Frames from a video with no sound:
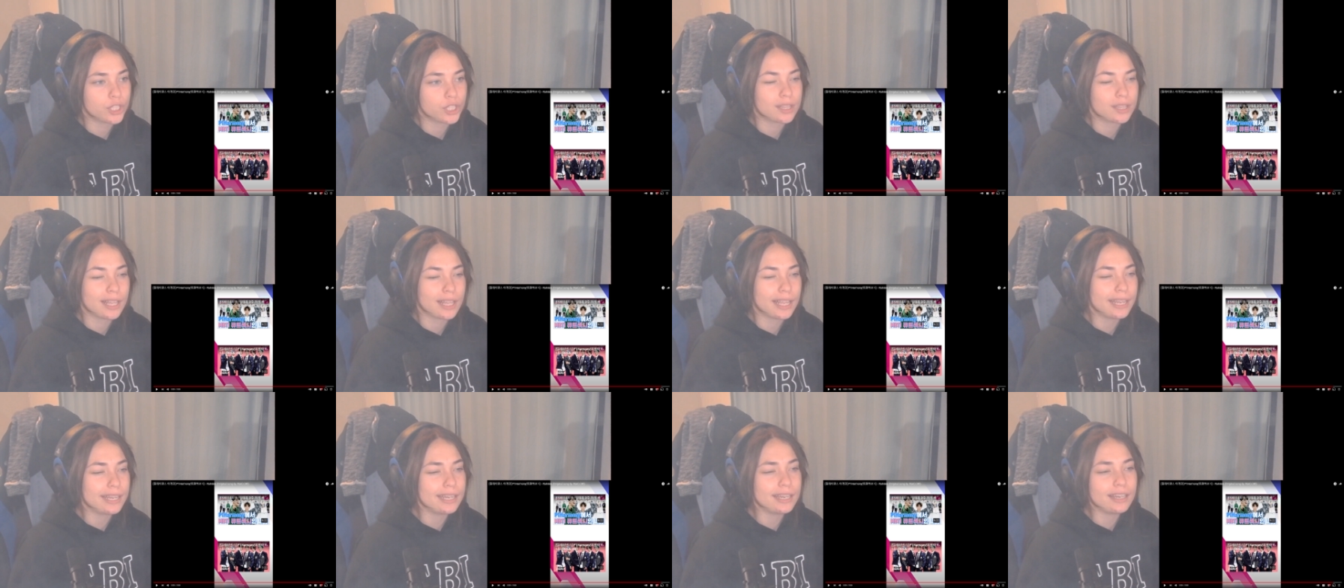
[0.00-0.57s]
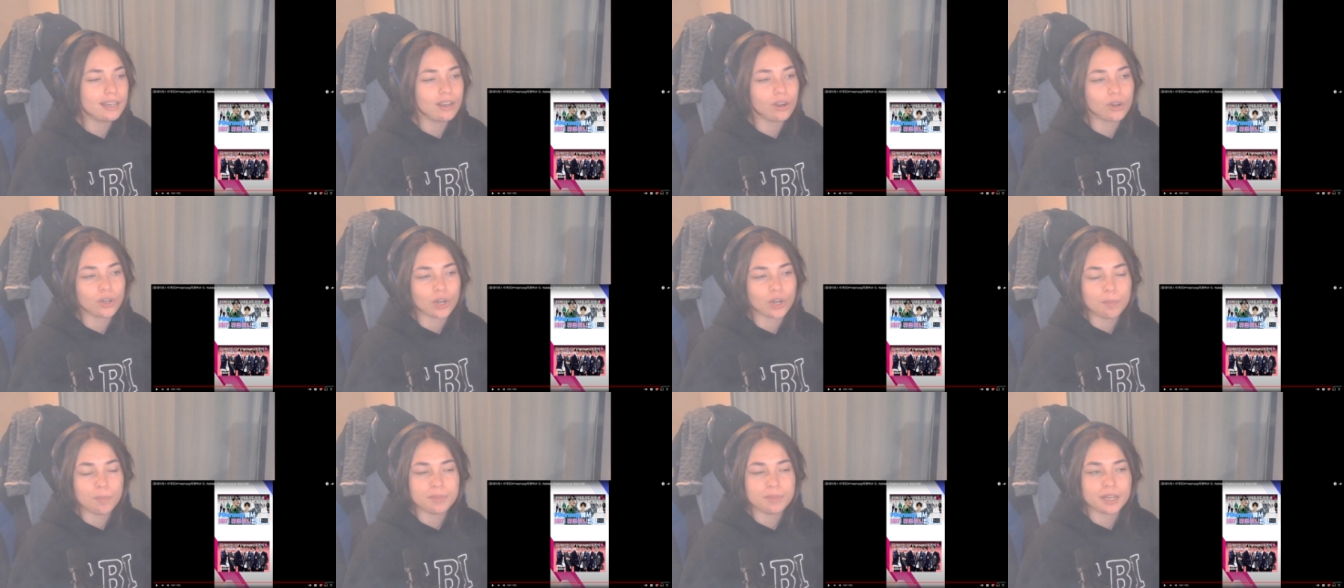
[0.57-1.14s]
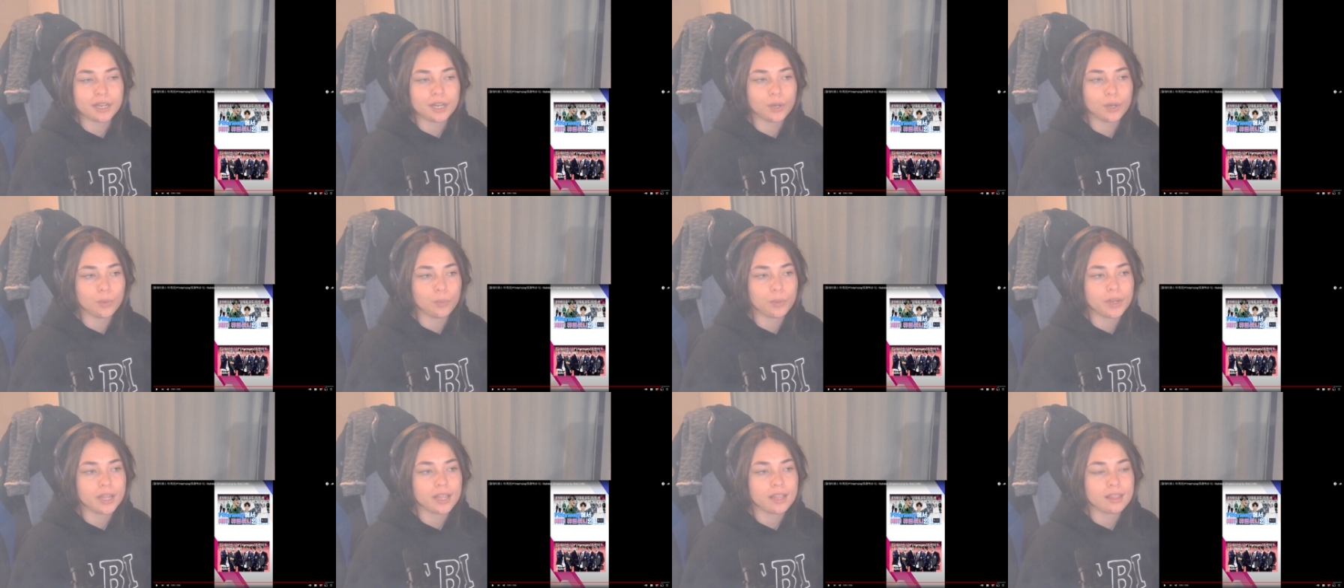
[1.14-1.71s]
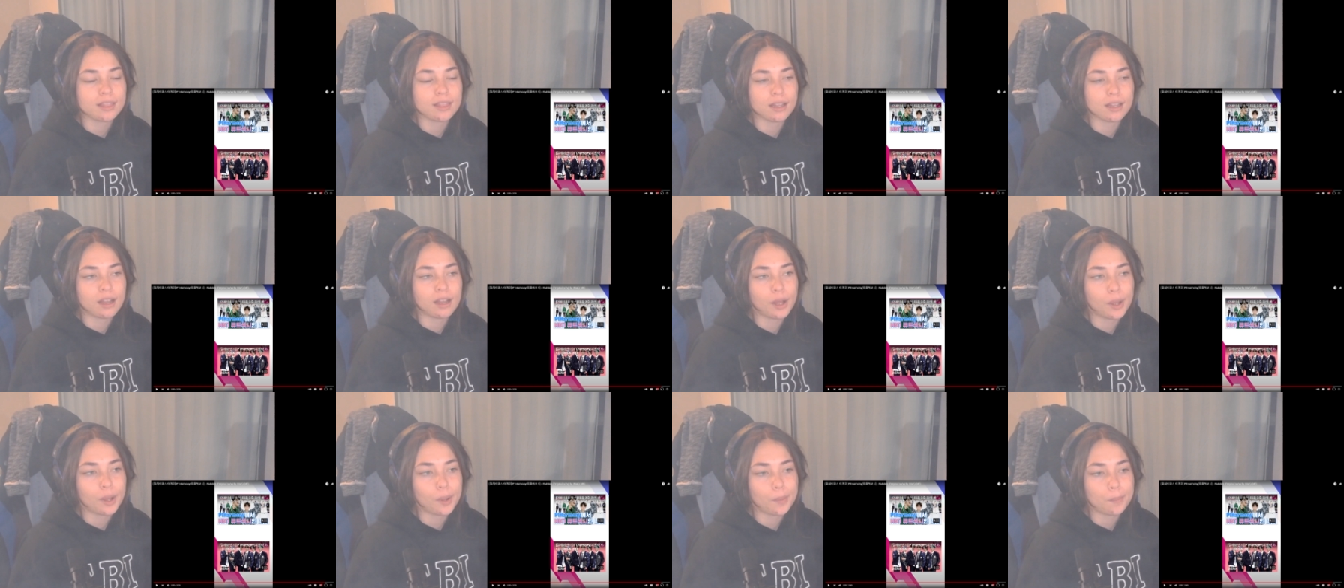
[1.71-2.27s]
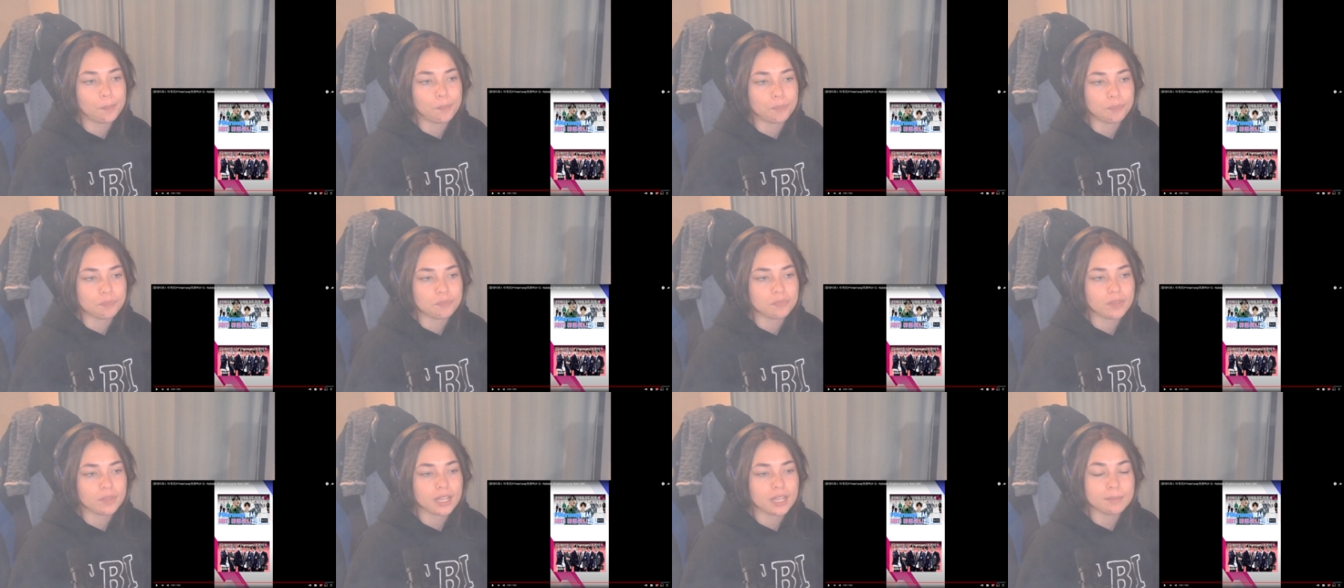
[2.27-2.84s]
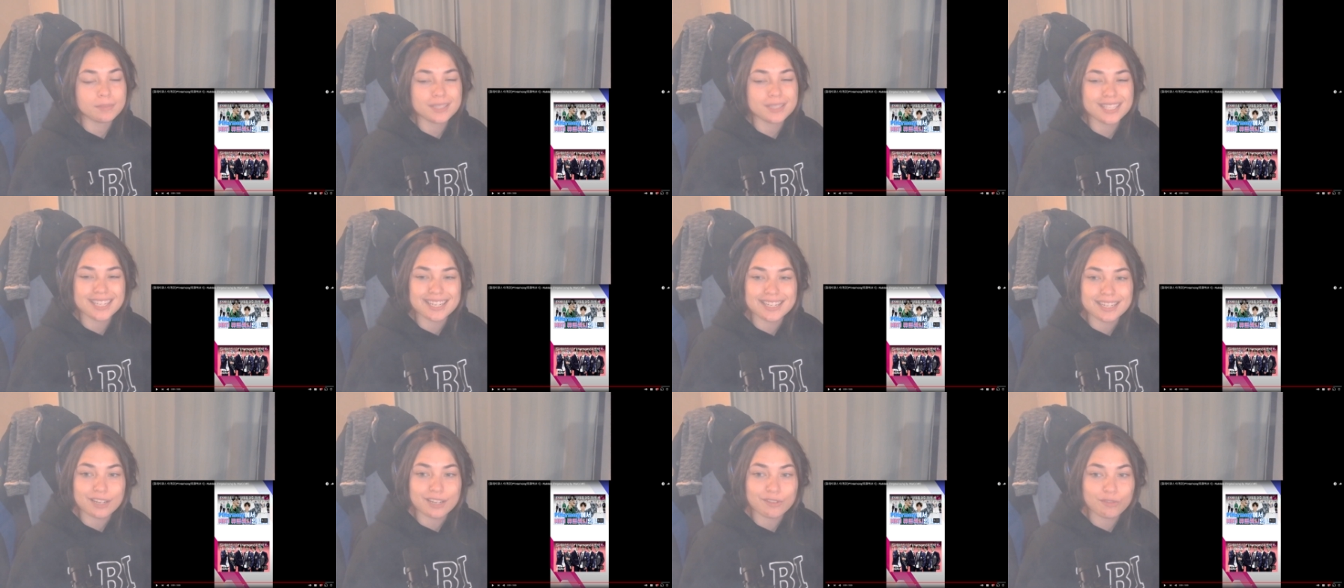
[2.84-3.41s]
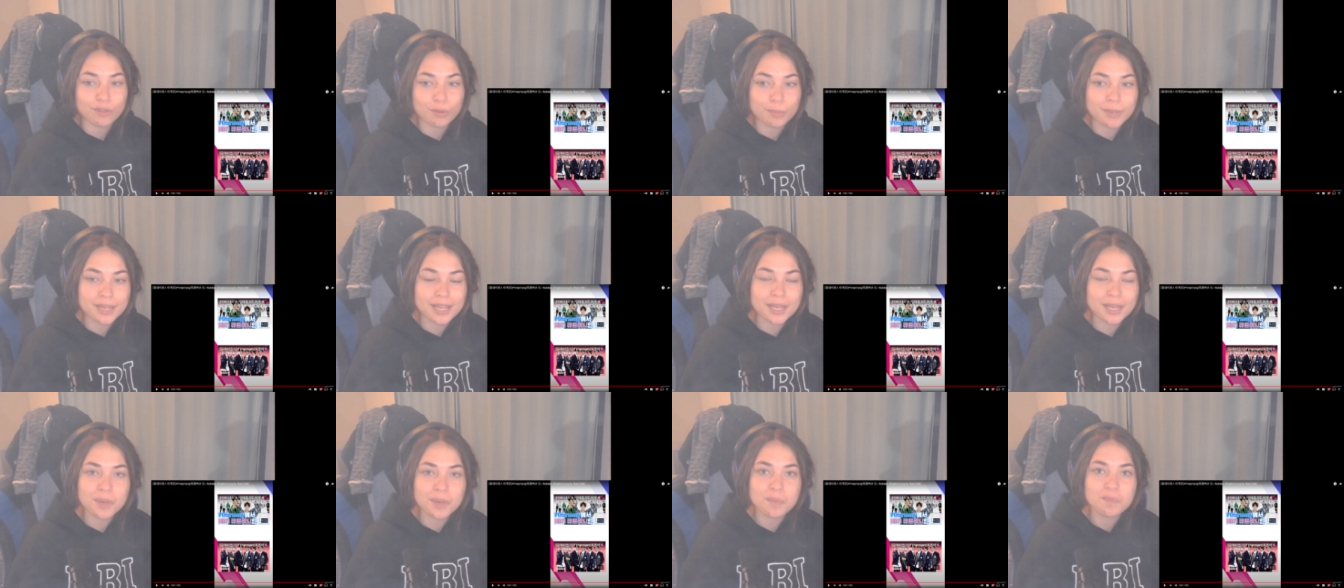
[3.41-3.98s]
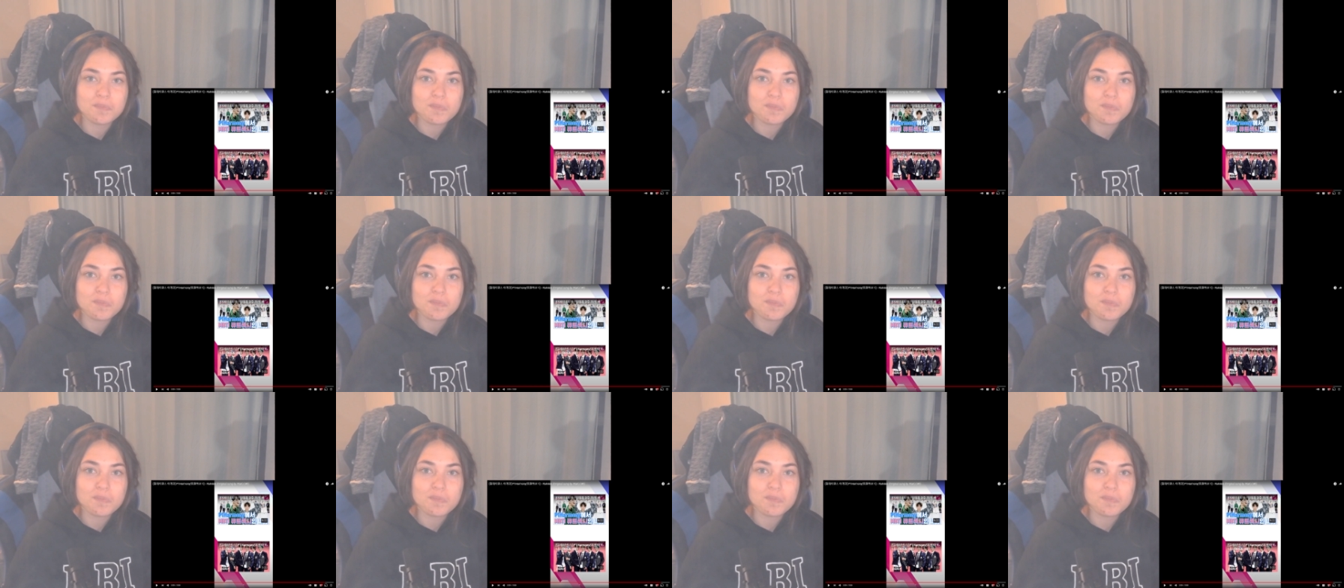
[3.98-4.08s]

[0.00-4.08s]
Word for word: They are up there with um, MCND for me